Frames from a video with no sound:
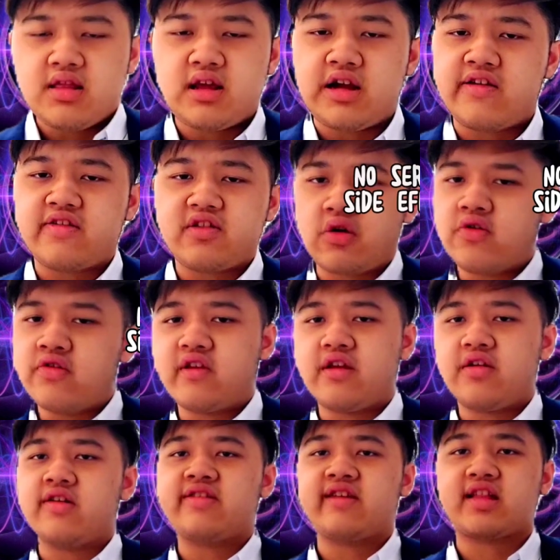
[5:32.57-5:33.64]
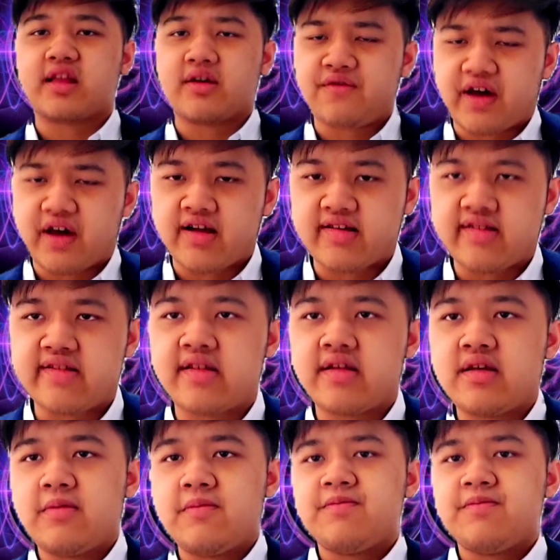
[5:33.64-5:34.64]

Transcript: There is no serious side effects